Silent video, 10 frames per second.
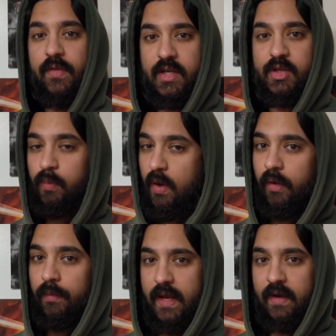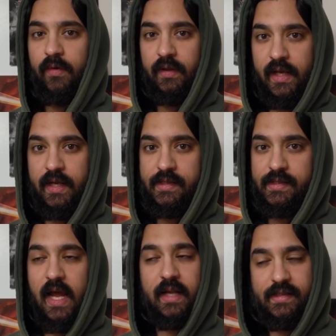this will be
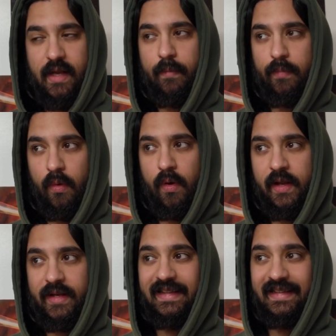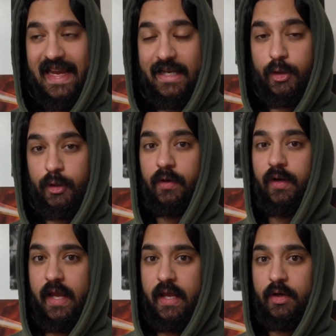released at some point
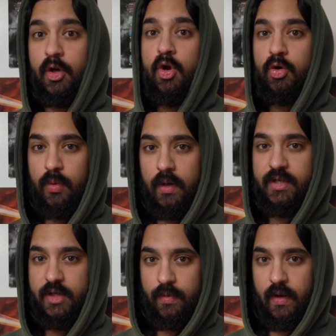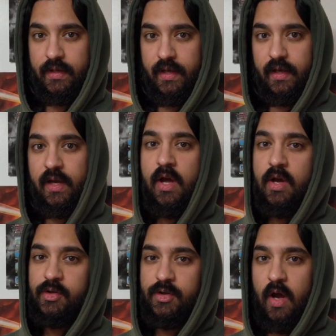later in 2020.
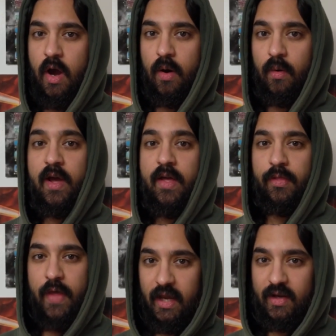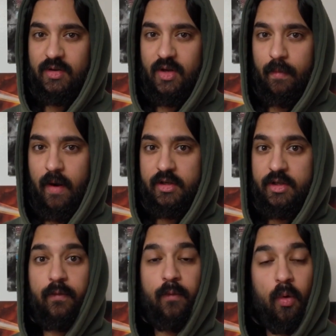So thank you so
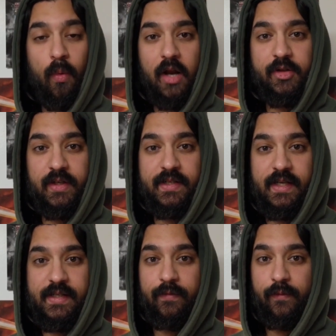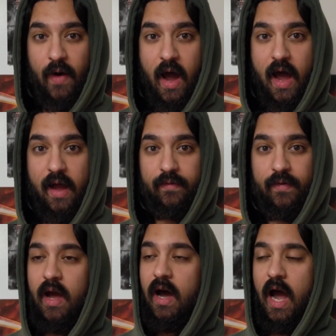much for watching season
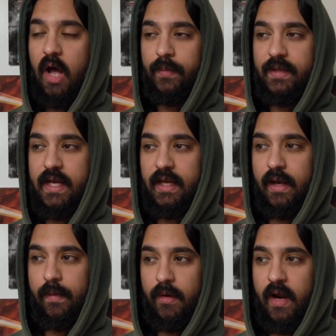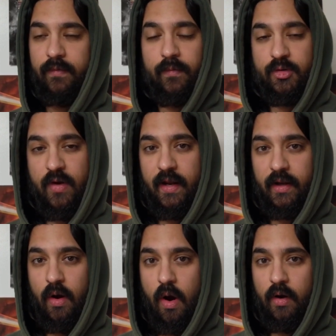5. I will be taking a break from
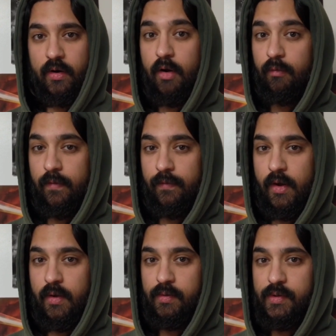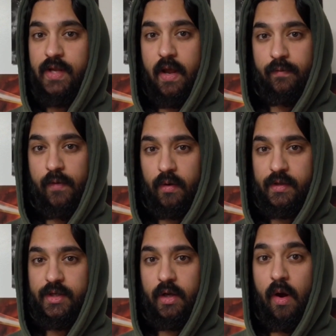trading card reviews and
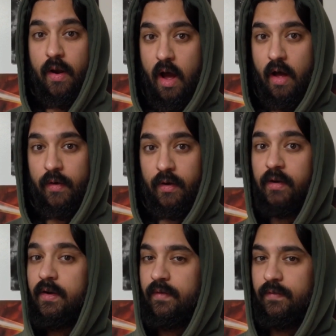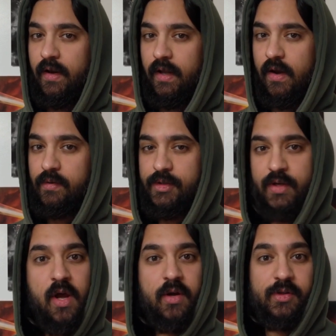focusing on other
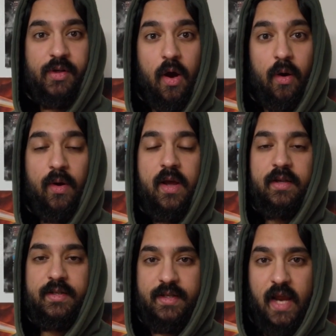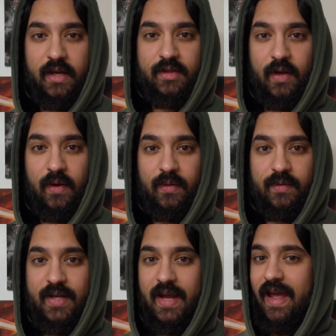videos. So stay
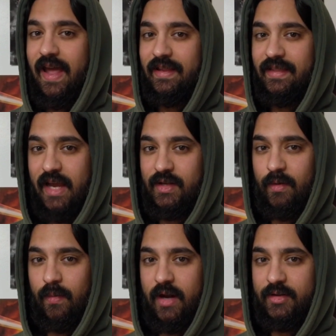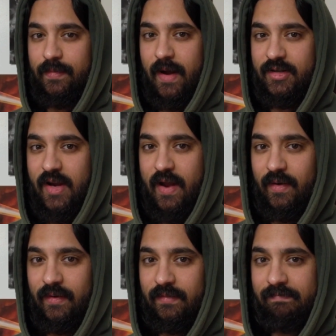tuned and thanks for watching my
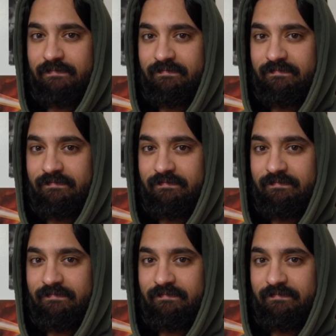channel.